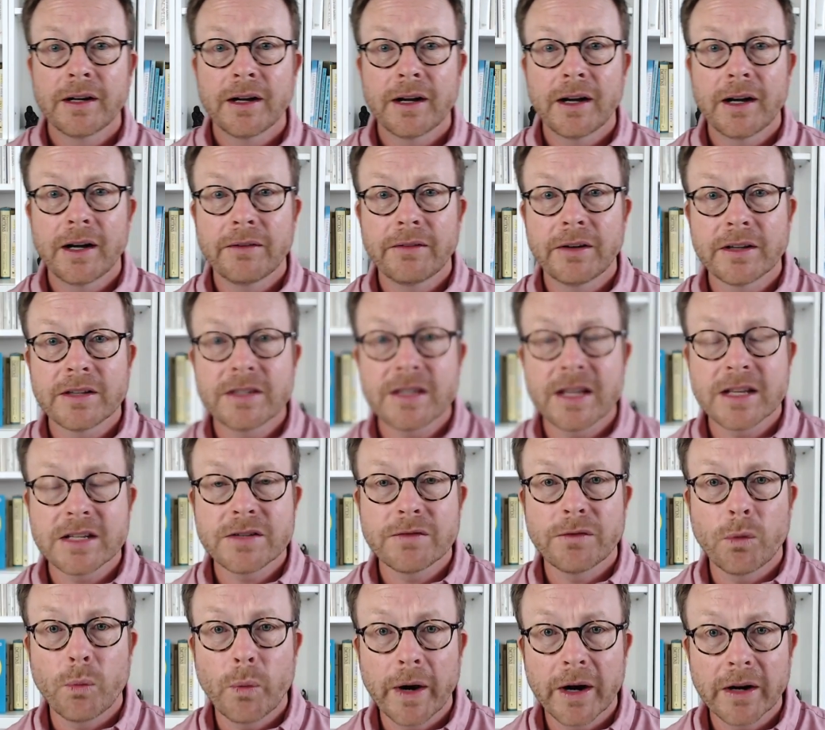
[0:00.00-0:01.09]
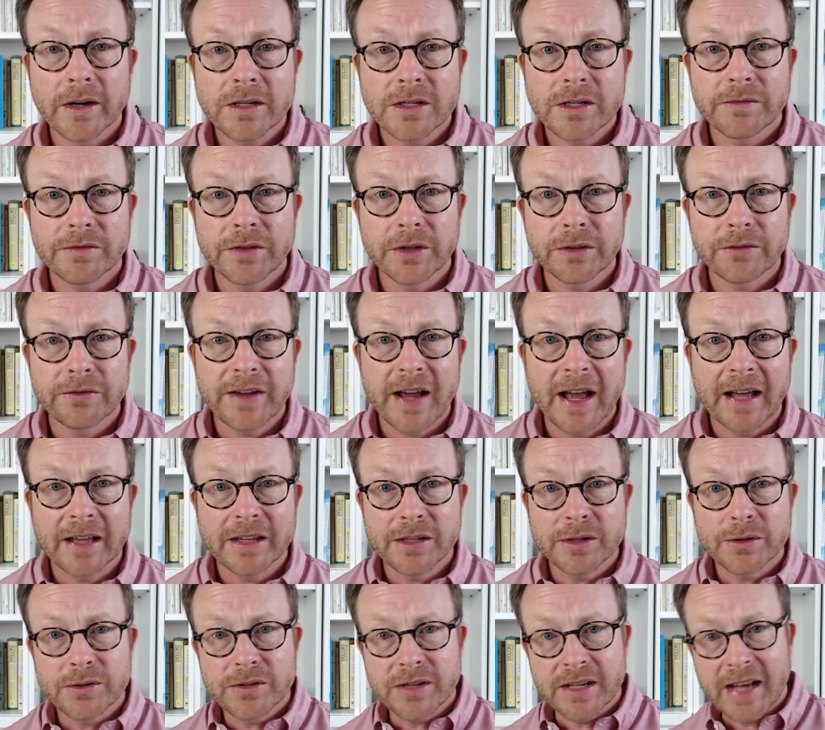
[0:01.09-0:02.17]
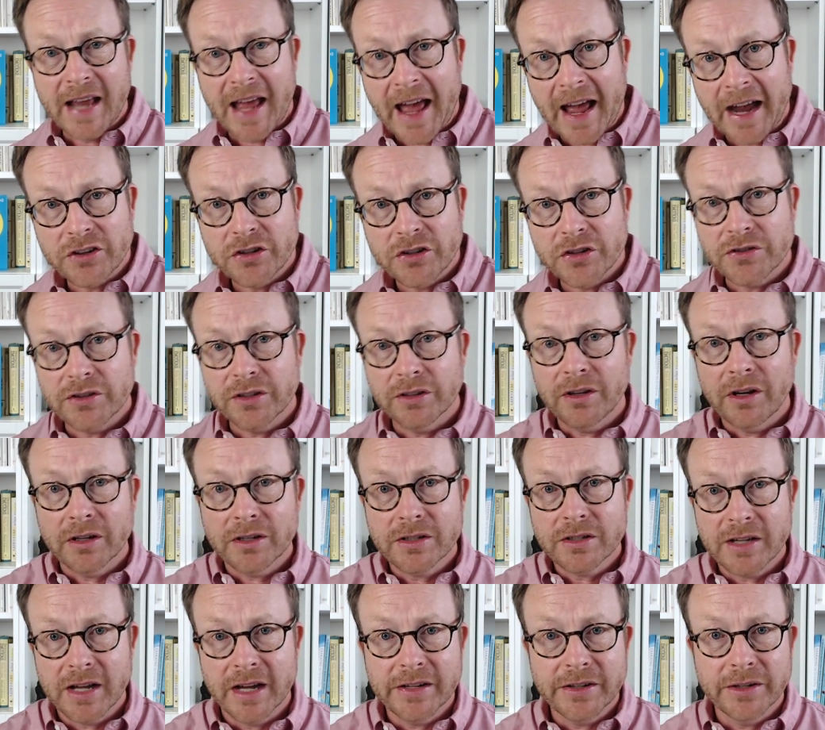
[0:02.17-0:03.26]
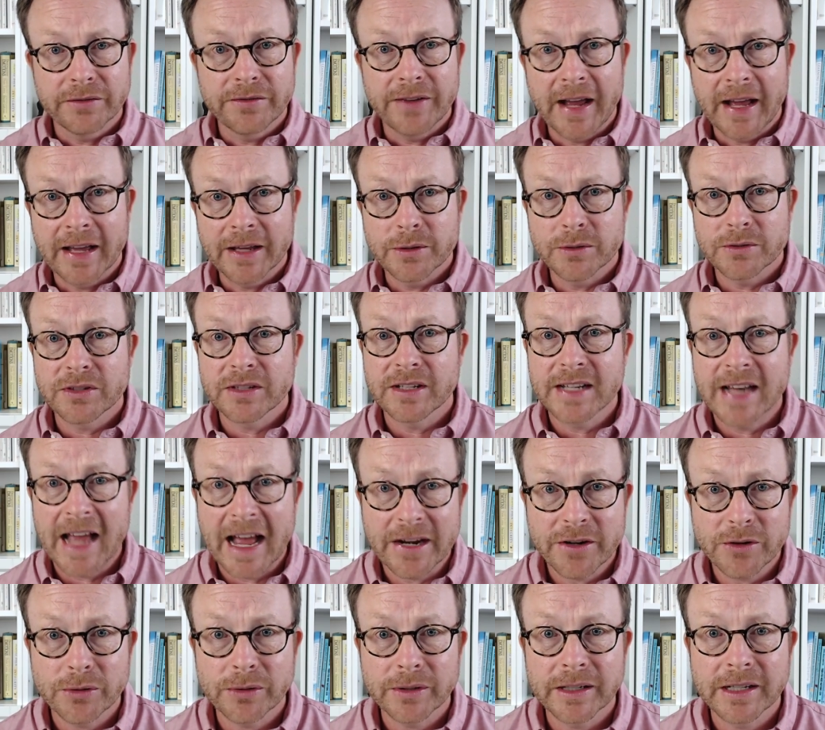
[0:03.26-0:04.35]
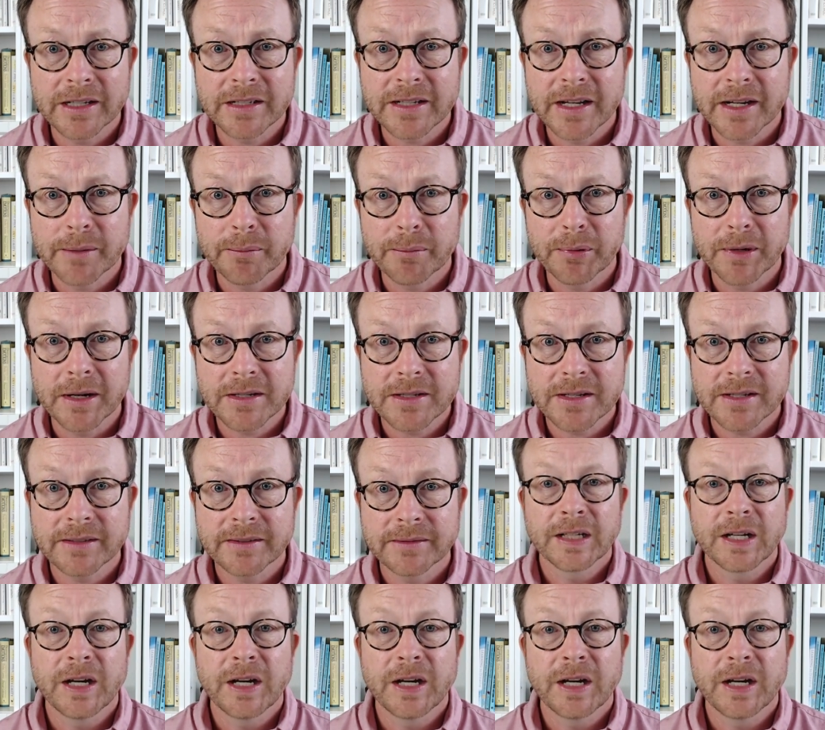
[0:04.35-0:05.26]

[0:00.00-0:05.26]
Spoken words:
of a sense of awareness of your values and actions alongside your values is a natural antidepressant.